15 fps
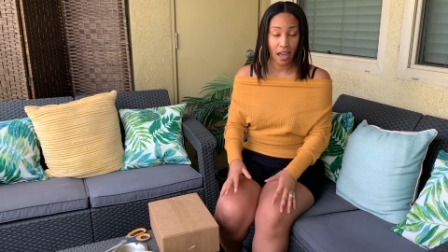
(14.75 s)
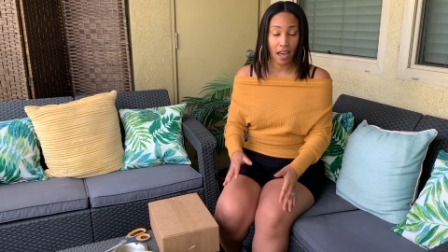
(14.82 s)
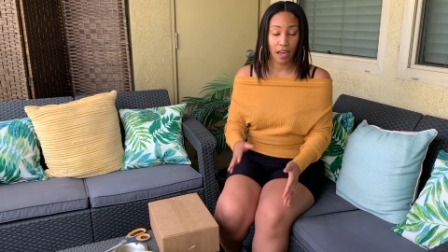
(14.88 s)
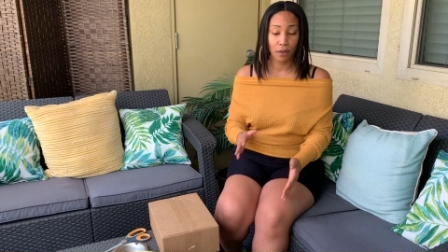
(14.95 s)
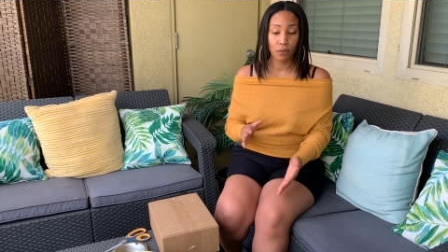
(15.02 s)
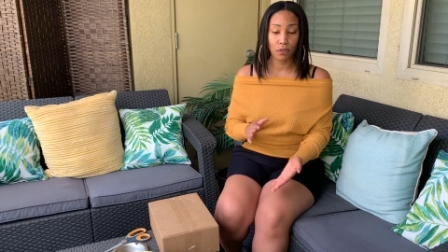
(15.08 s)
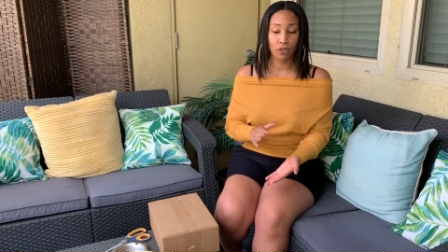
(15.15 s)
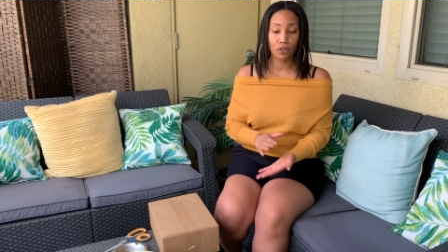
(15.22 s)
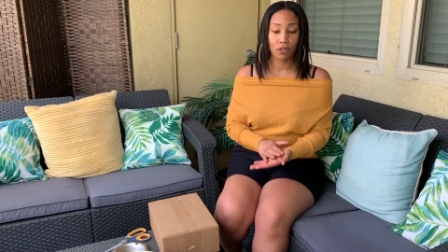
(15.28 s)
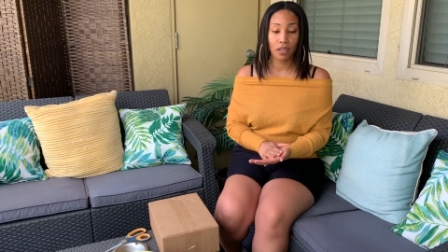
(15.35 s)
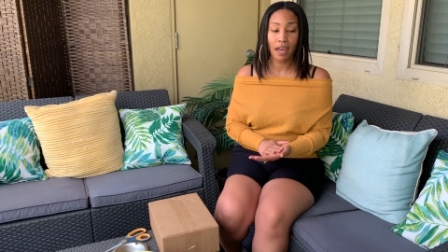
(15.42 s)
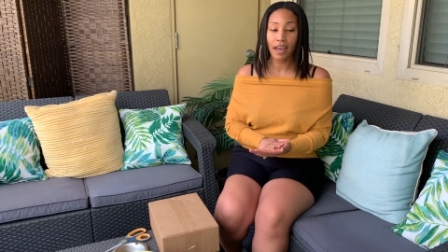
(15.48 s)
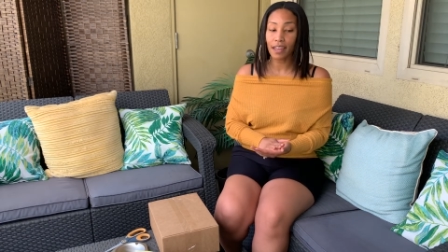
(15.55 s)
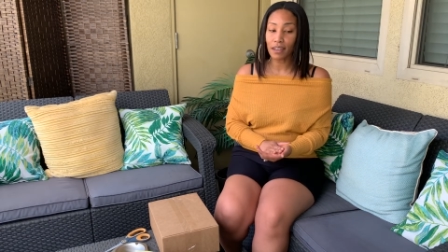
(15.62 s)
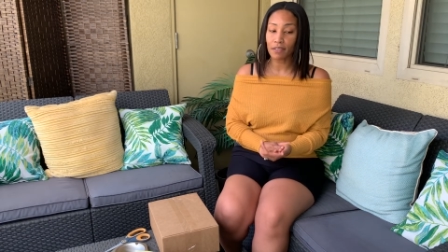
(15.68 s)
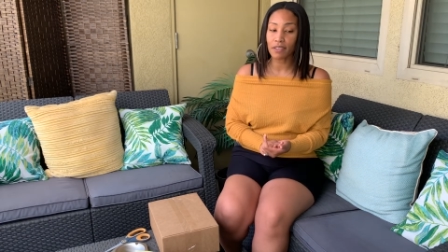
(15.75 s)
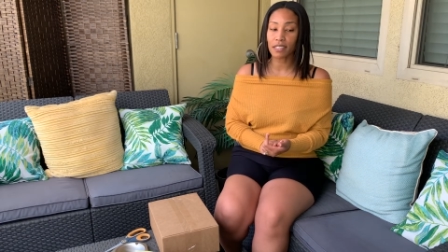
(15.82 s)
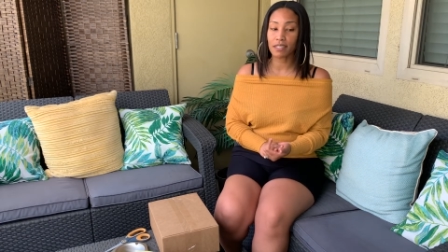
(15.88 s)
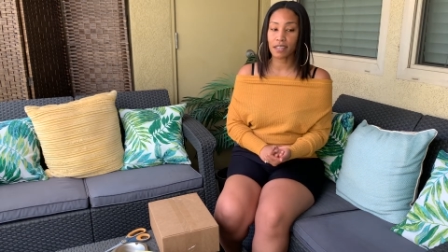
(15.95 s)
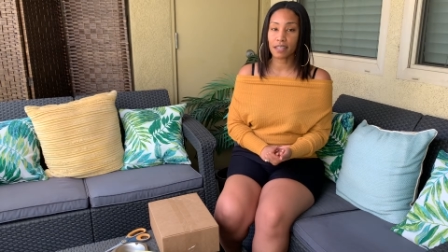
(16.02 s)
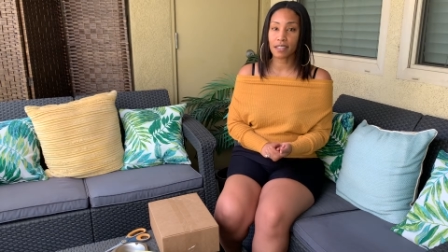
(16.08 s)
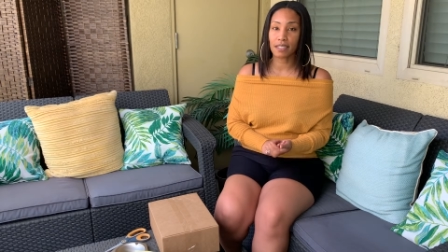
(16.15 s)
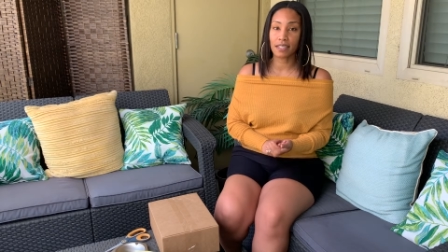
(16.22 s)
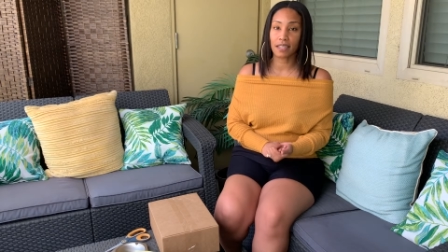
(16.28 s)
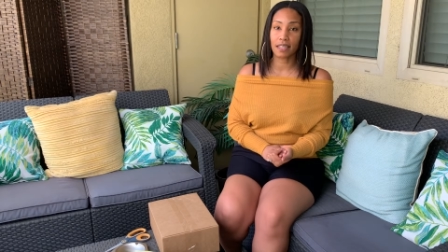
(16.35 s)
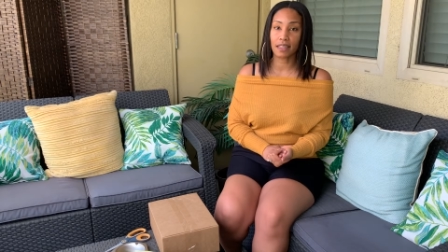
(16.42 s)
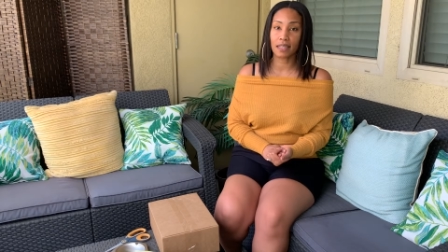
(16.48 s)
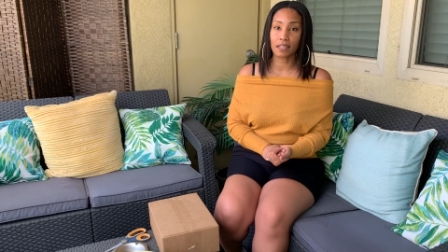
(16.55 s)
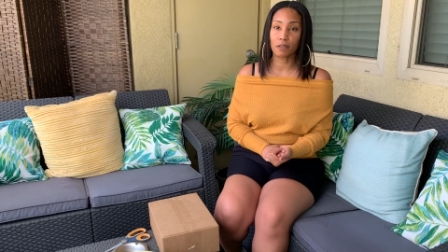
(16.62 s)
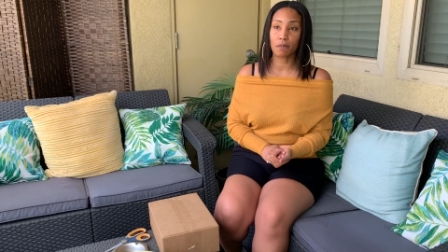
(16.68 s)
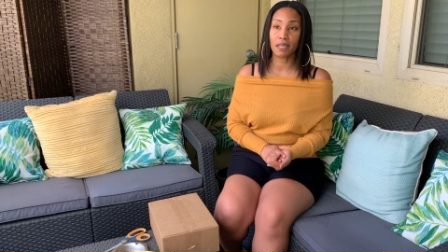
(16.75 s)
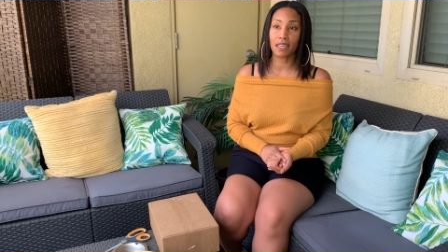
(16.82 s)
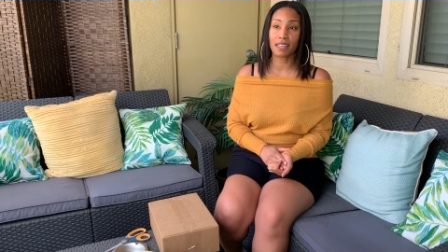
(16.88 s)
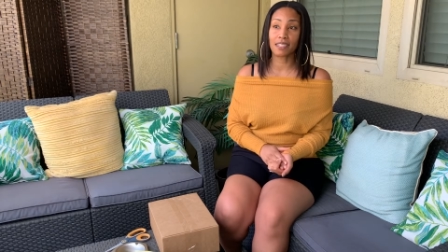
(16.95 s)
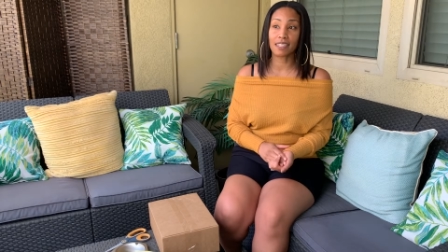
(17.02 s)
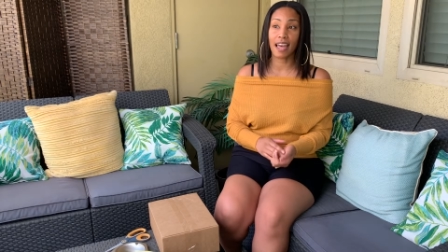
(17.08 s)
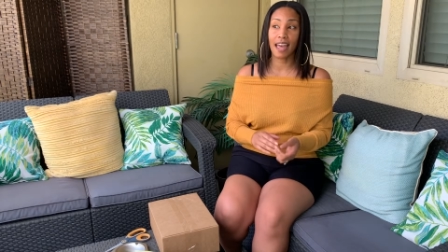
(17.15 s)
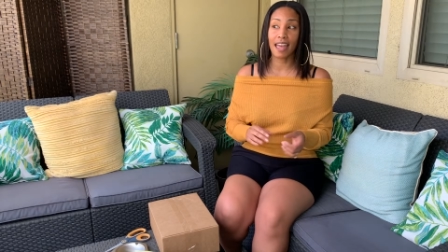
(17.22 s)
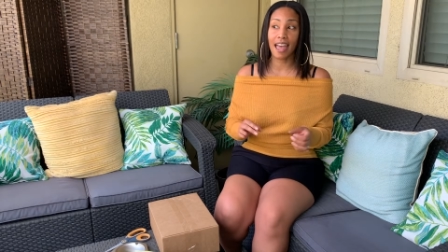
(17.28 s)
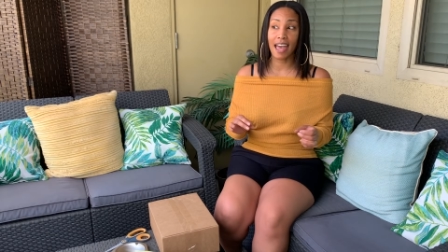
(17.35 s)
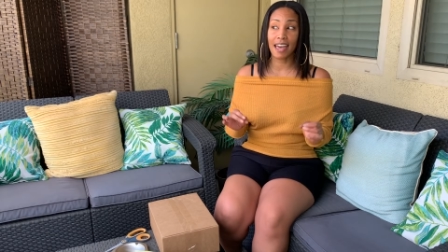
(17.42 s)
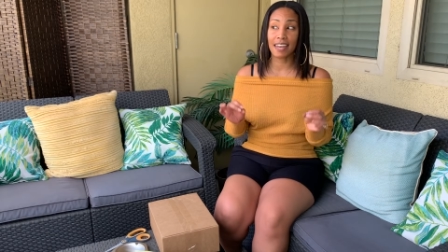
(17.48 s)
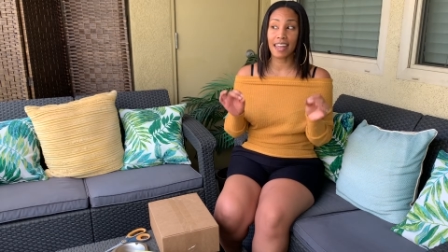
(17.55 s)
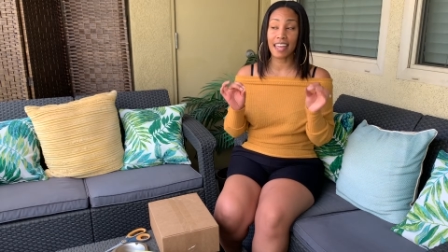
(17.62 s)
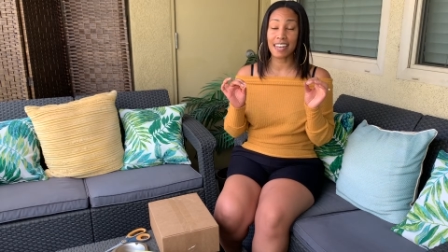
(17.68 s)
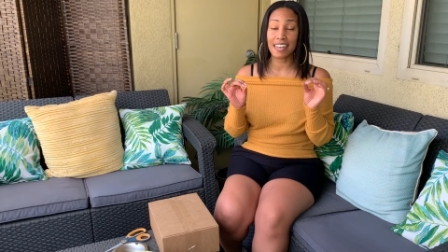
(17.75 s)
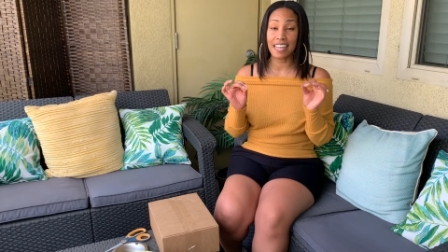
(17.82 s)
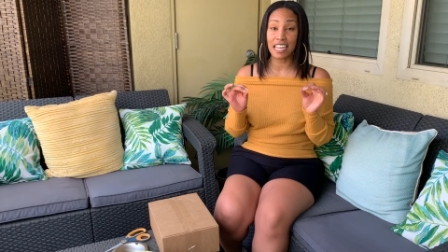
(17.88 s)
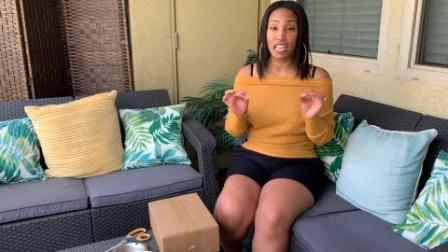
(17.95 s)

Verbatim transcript: I was kind of excited to get this because I had an